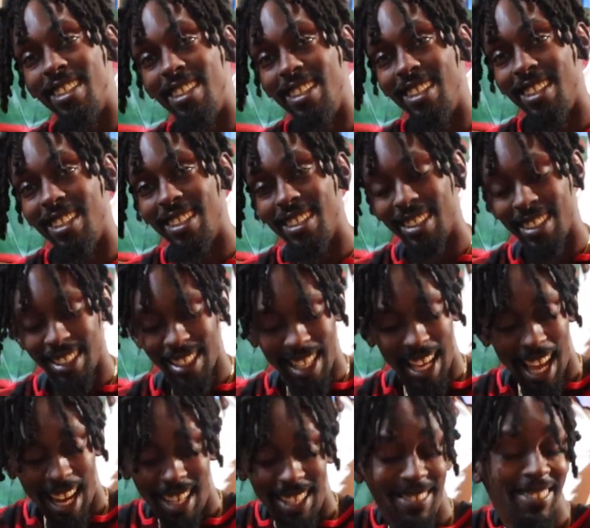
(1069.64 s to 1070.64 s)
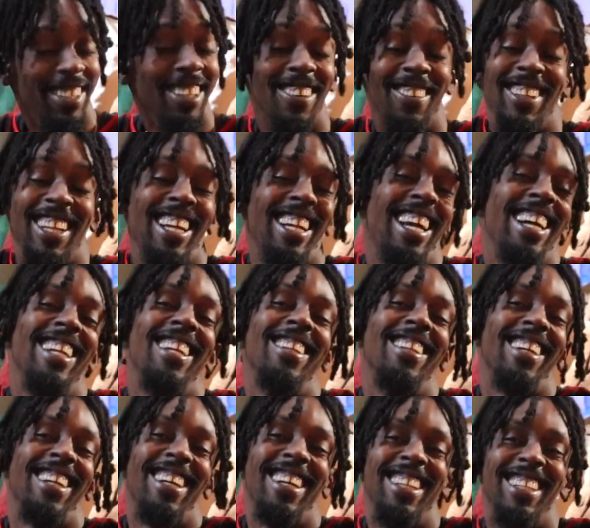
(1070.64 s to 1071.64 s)
I don't know. I don't even know. Like, I know
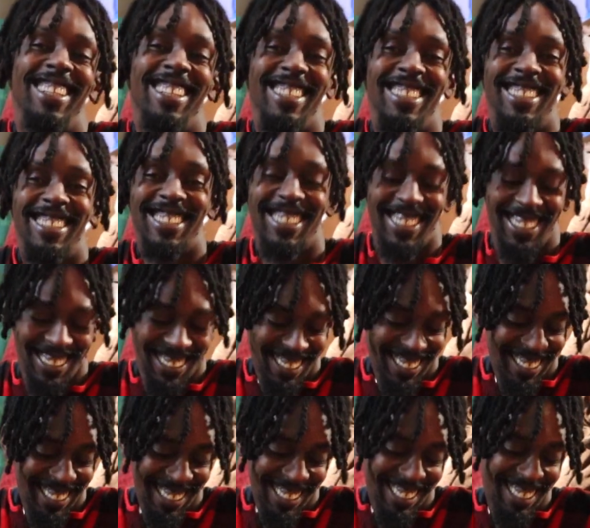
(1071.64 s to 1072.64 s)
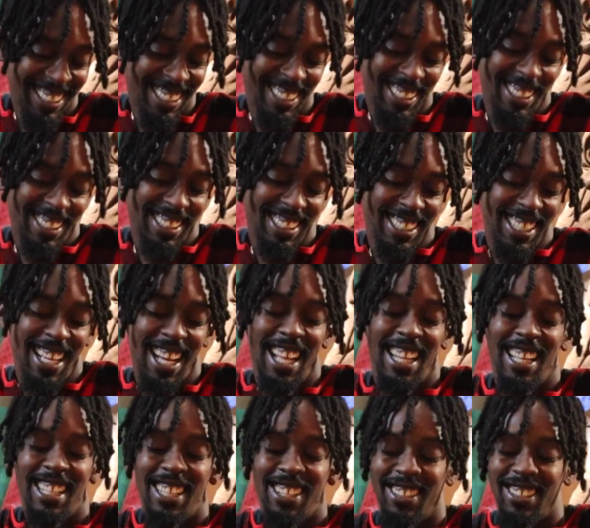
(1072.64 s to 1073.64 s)
Let's the see.
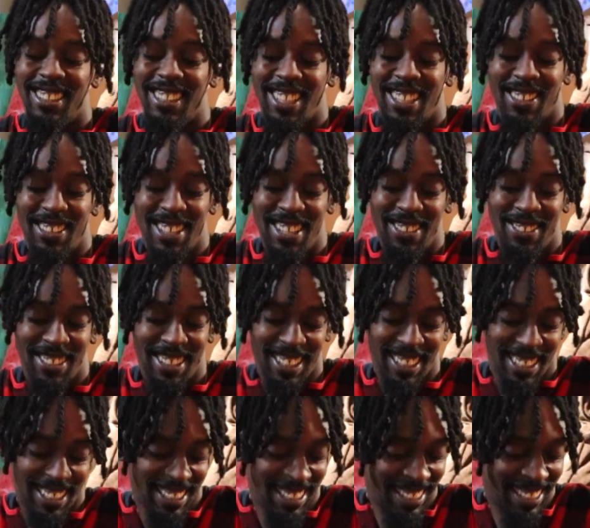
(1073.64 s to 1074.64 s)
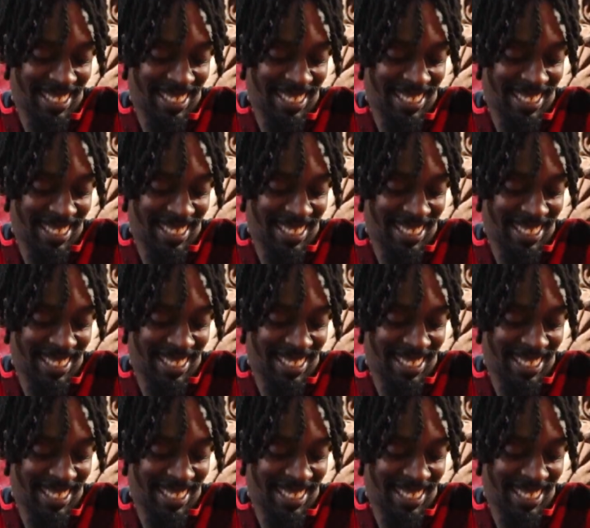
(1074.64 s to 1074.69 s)
All I know is the green one.